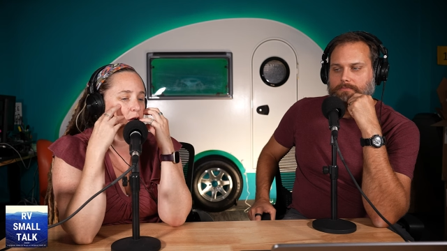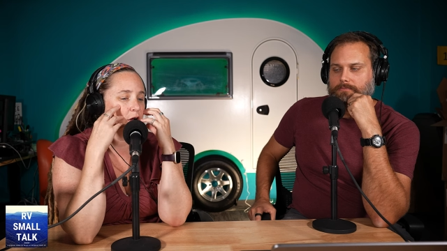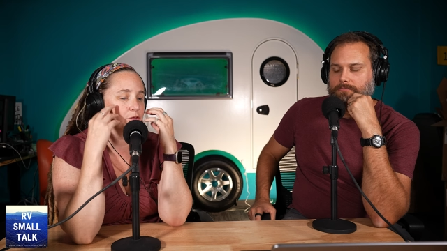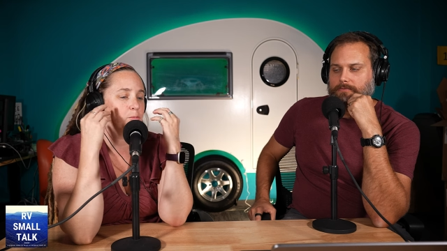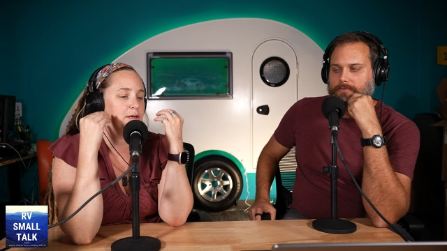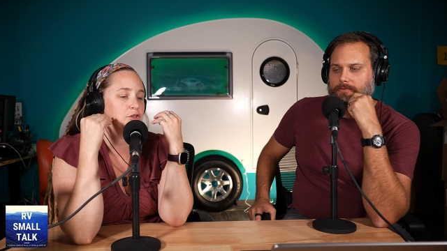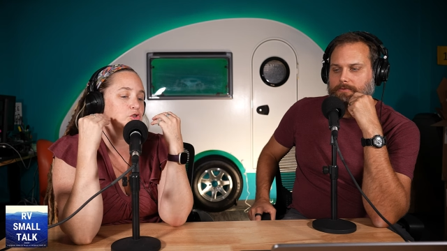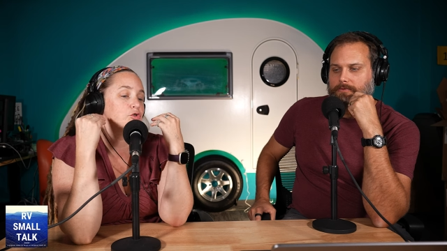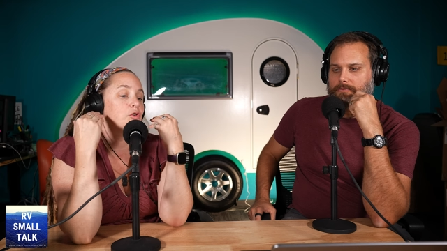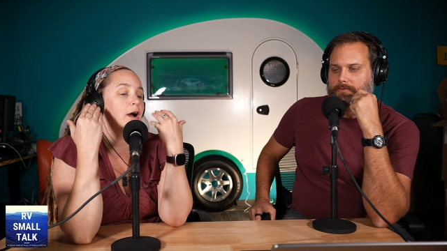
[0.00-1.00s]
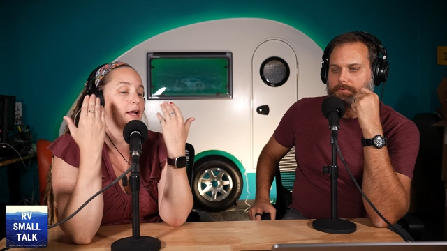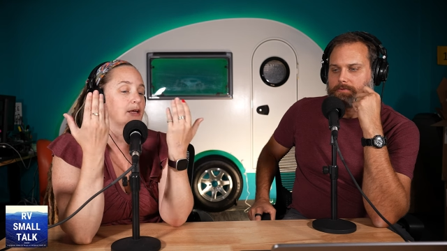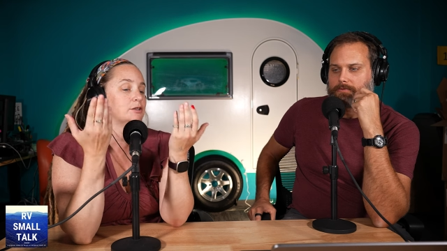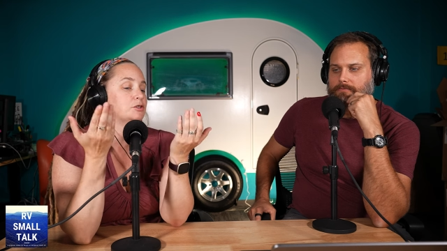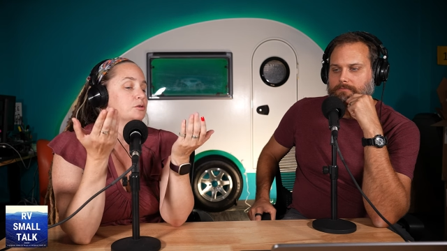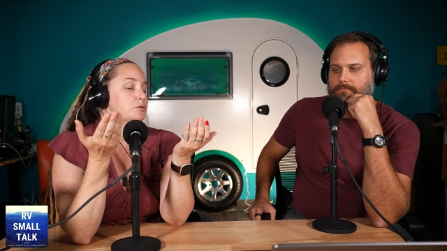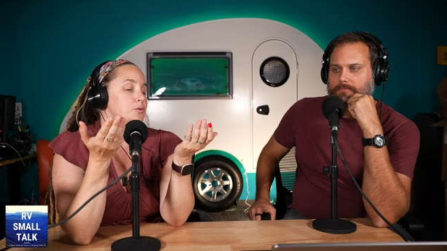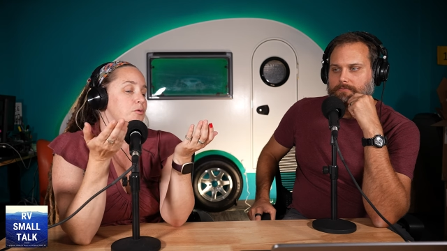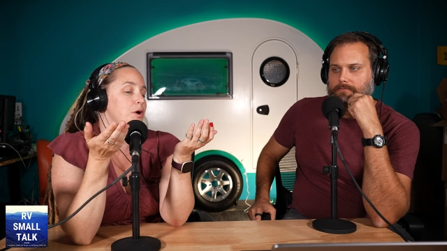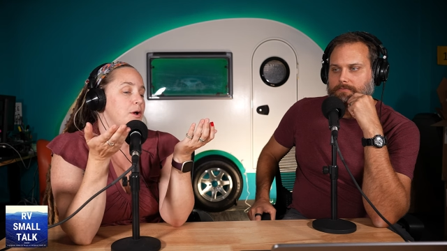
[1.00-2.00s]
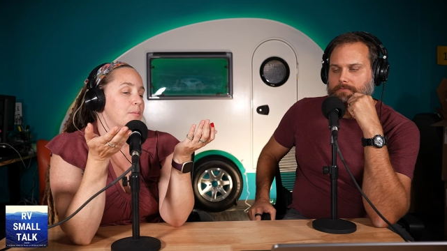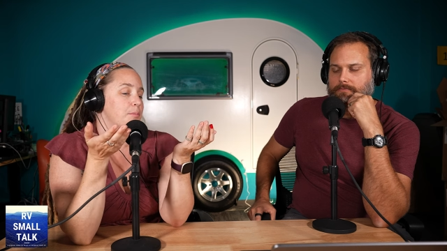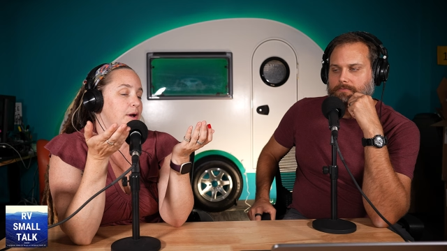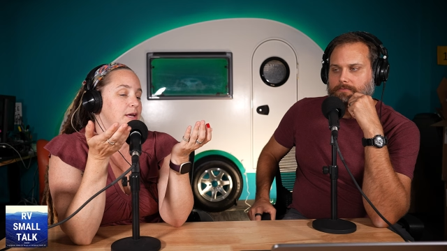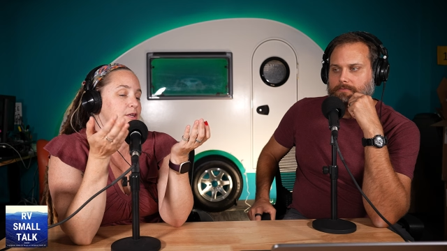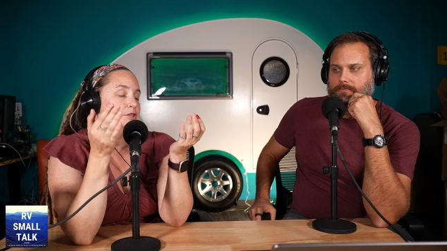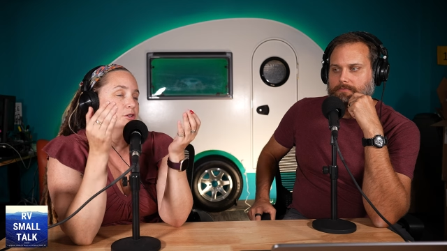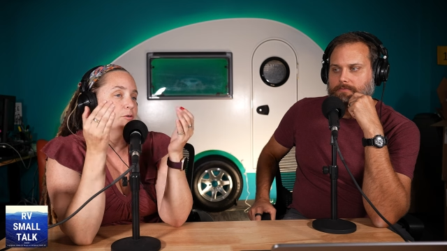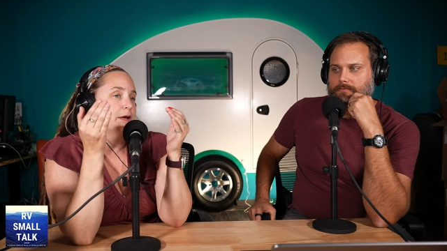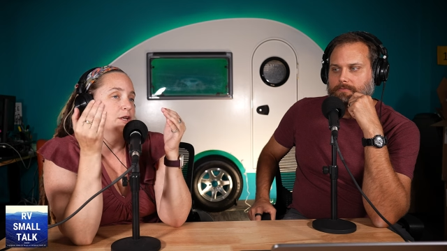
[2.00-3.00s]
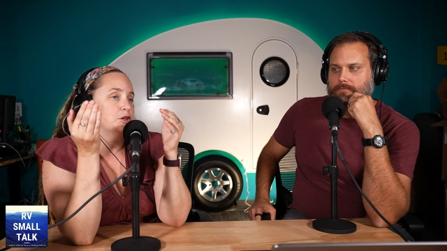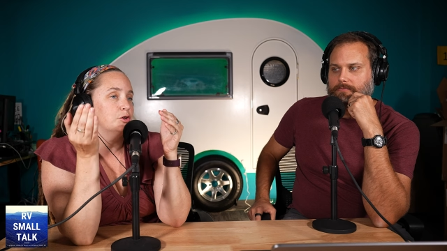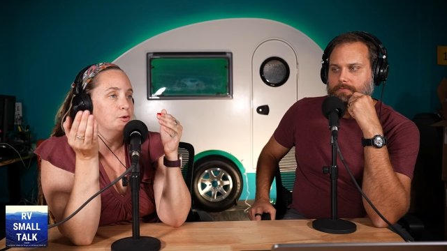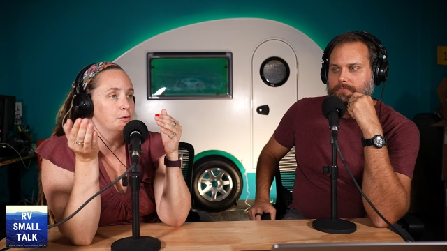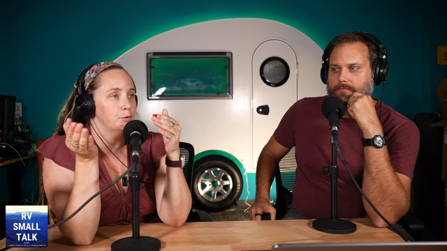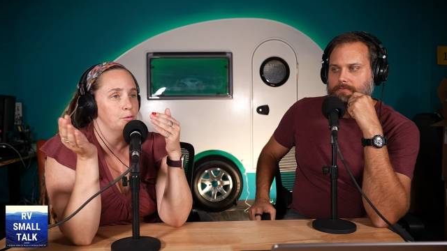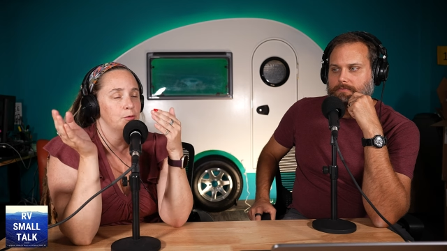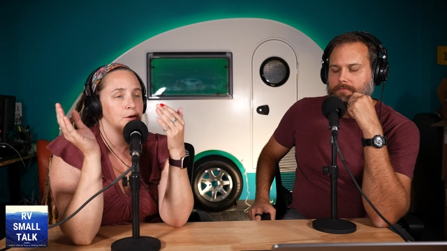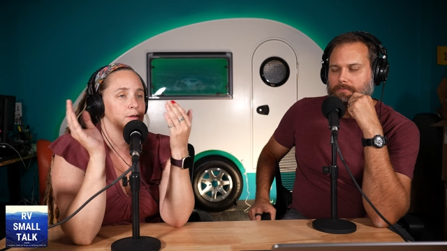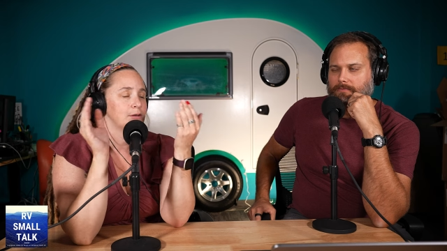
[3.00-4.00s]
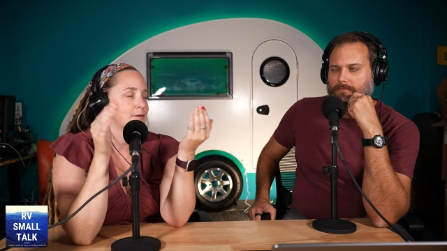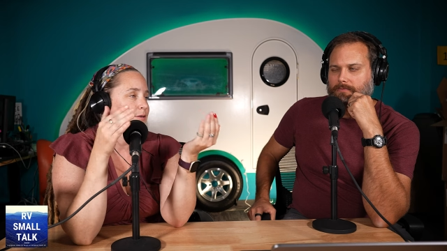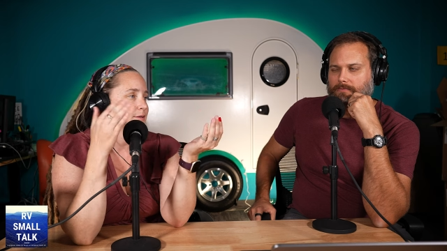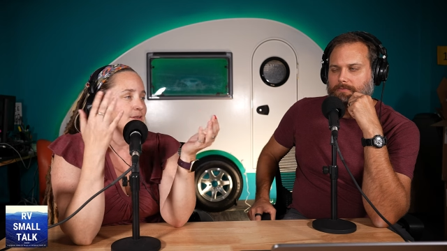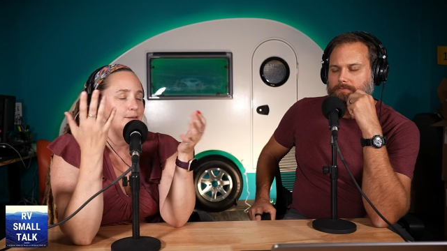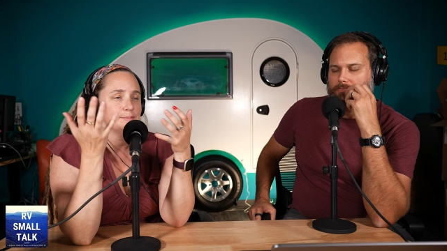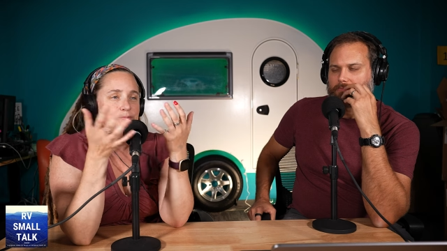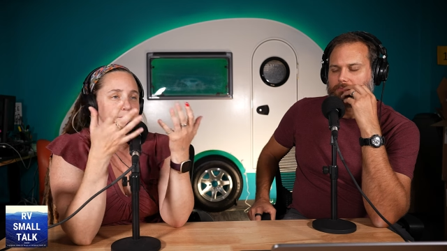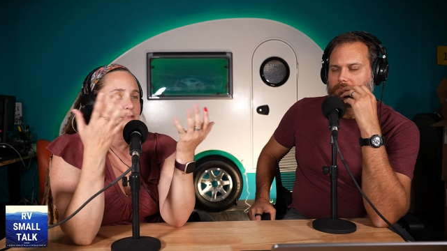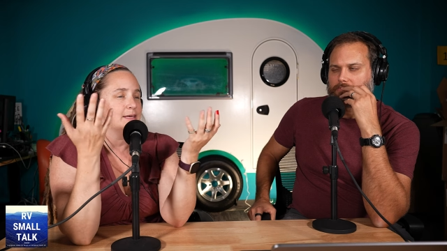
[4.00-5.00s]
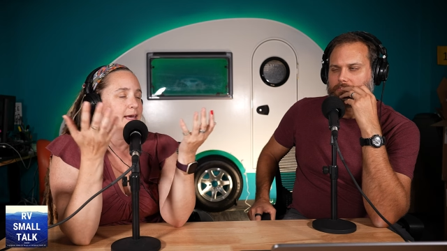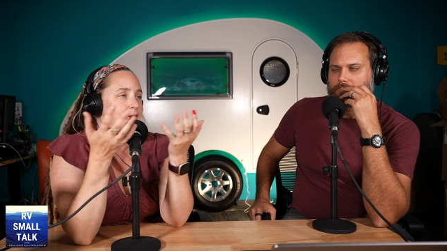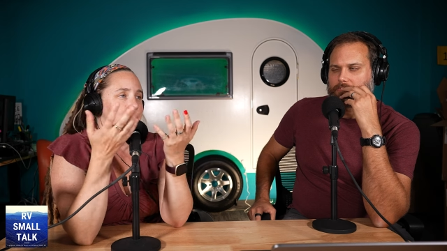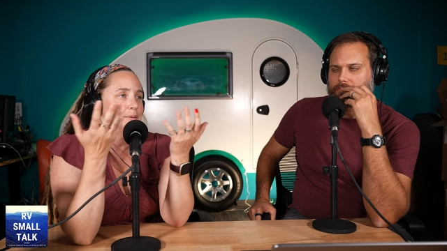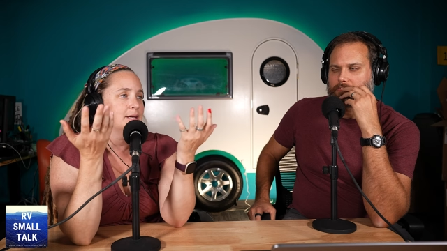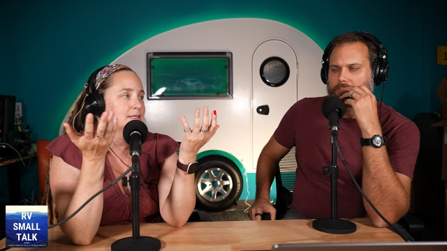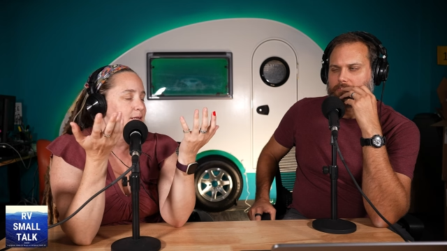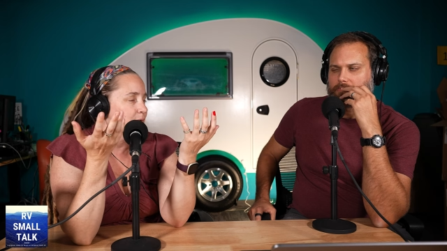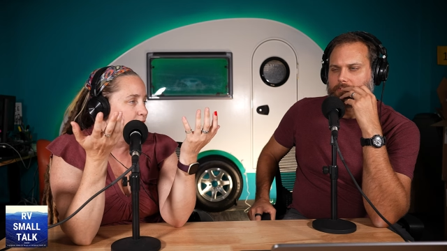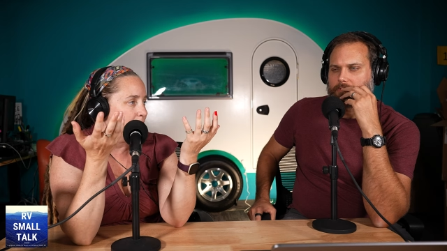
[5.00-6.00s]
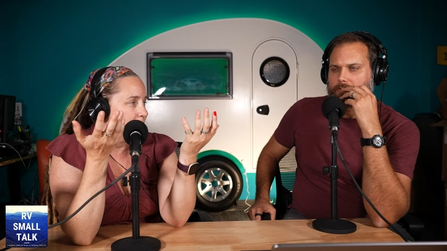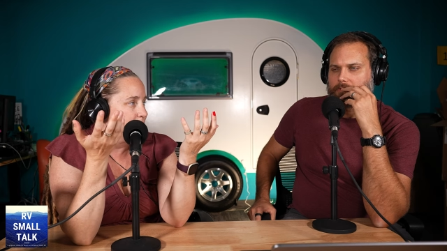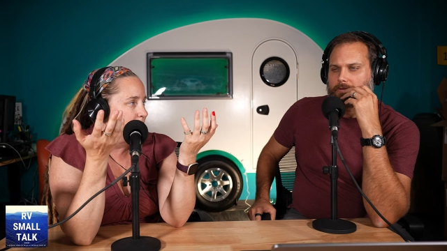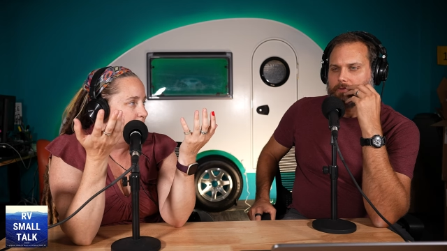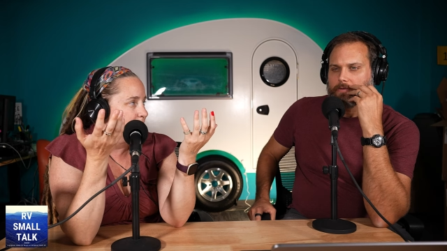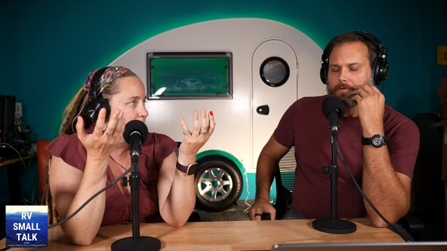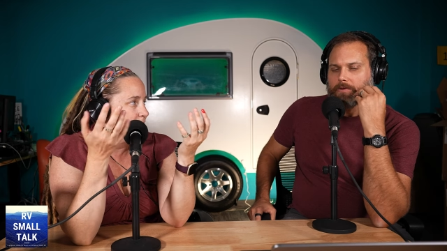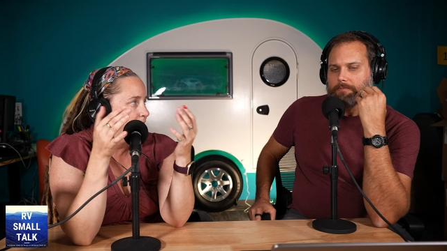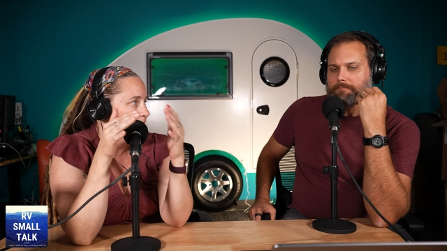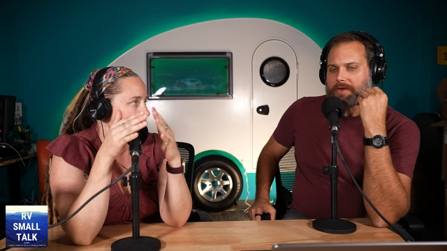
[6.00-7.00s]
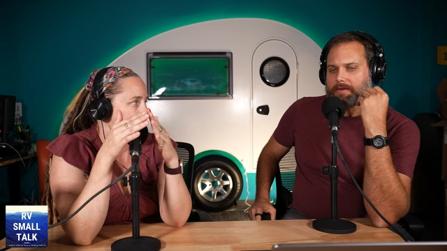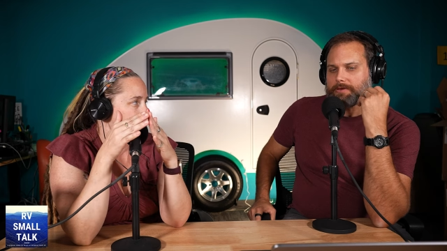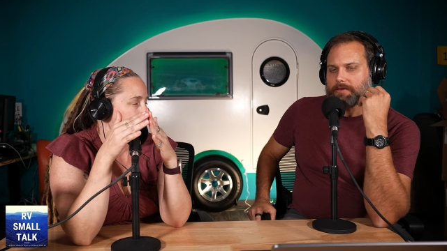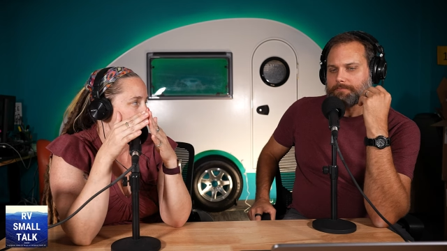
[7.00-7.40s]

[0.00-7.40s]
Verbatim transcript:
Speaker 1: are we trying to break into a new camping demographic here?
Speaker 2: Maybe,